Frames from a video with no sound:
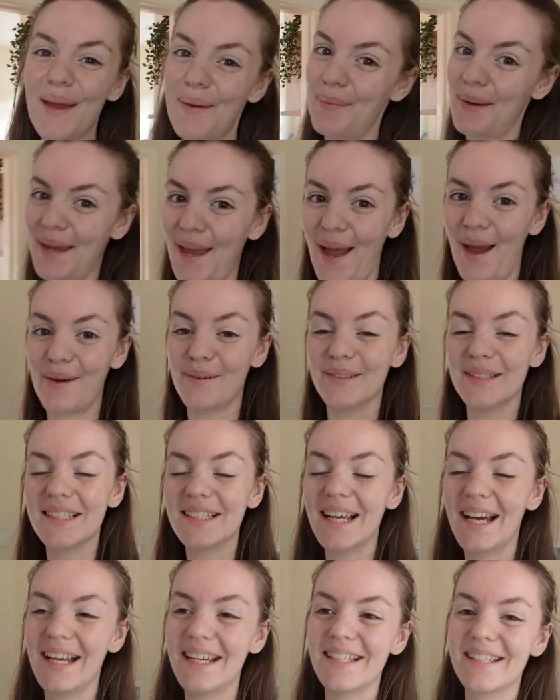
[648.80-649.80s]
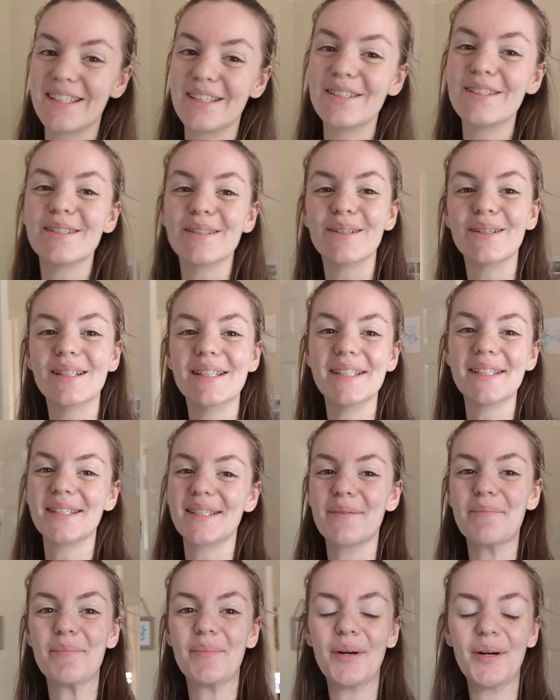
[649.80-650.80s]
there we go, nice, short and
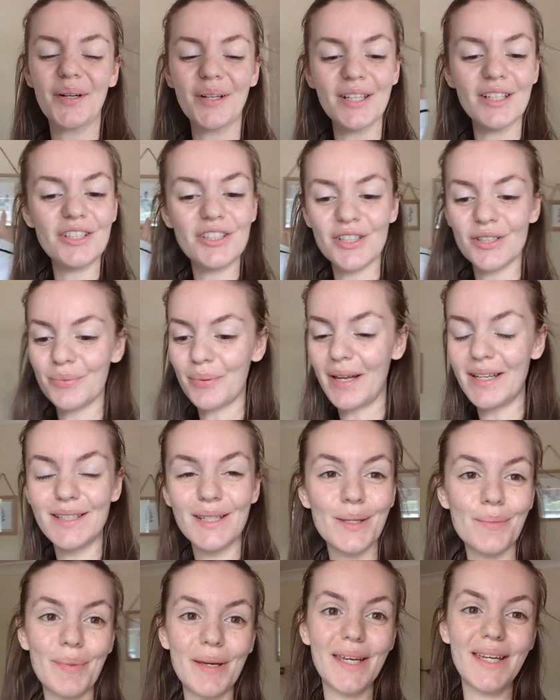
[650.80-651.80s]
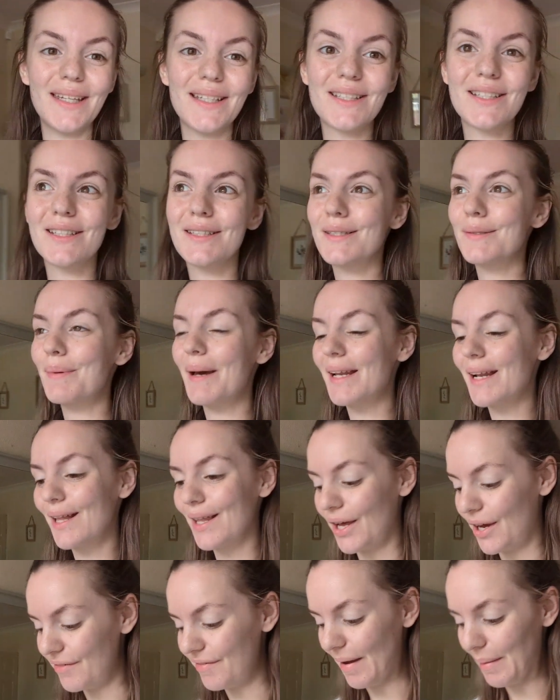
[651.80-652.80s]
simple. Just went to the beach, spent a
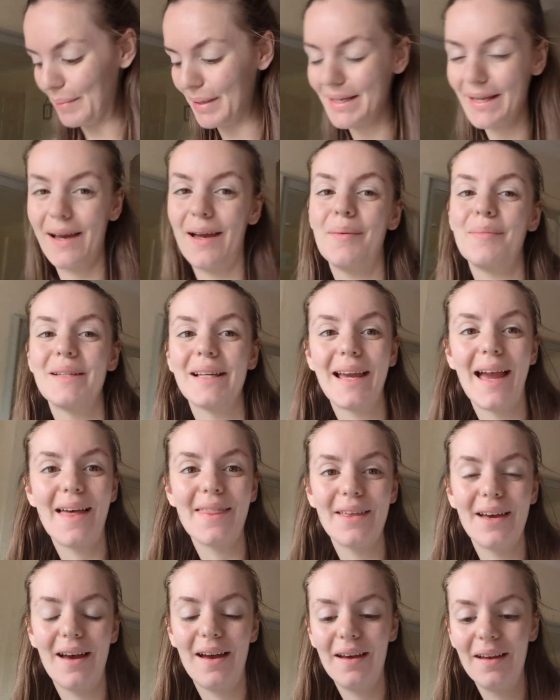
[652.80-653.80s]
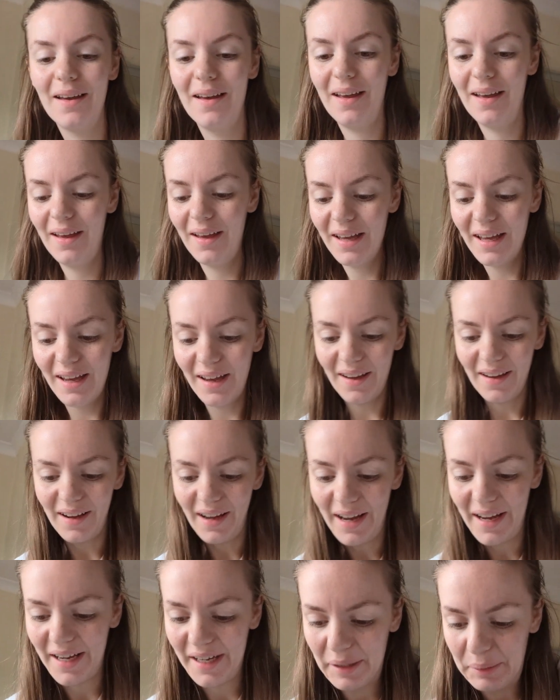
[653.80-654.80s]
lot of family time together.
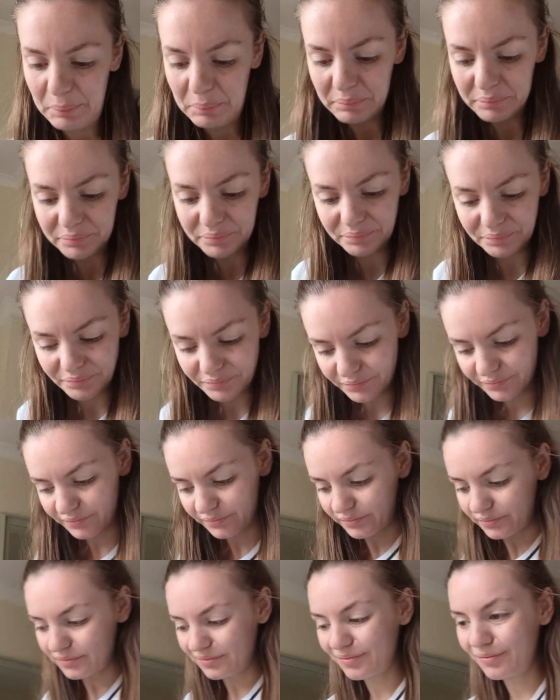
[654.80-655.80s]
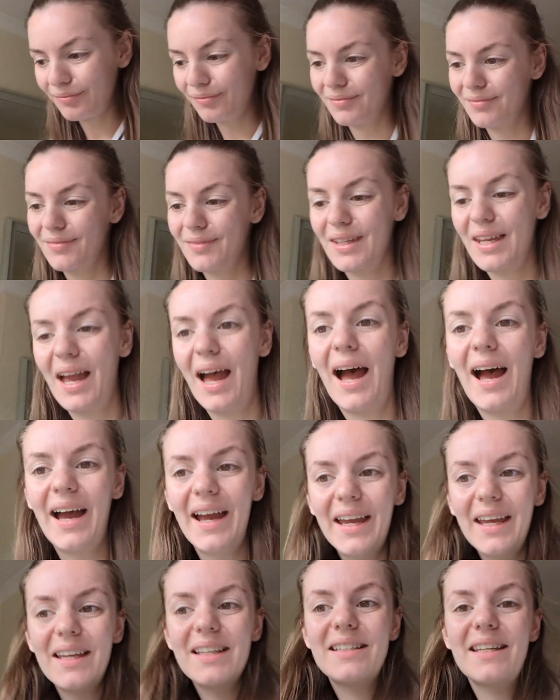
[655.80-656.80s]
Um,
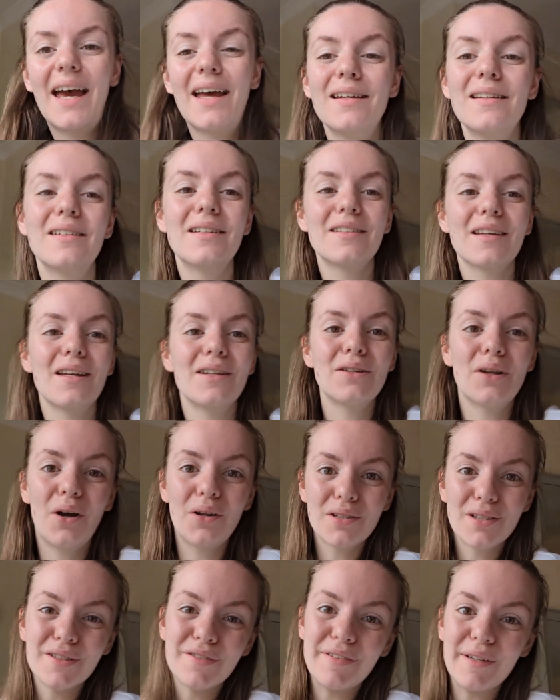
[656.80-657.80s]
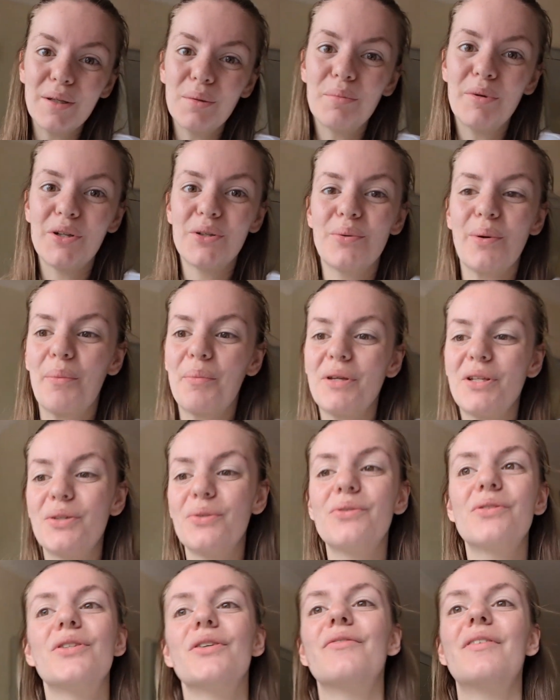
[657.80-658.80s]
I tend not to film much when we
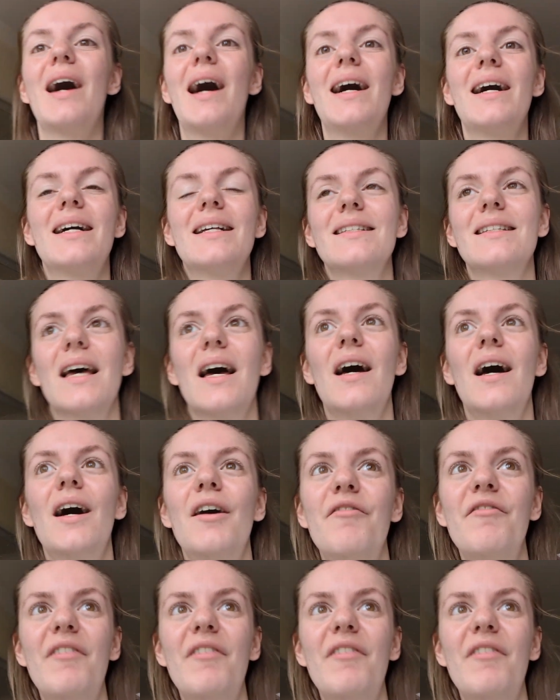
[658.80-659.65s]
do stuff as a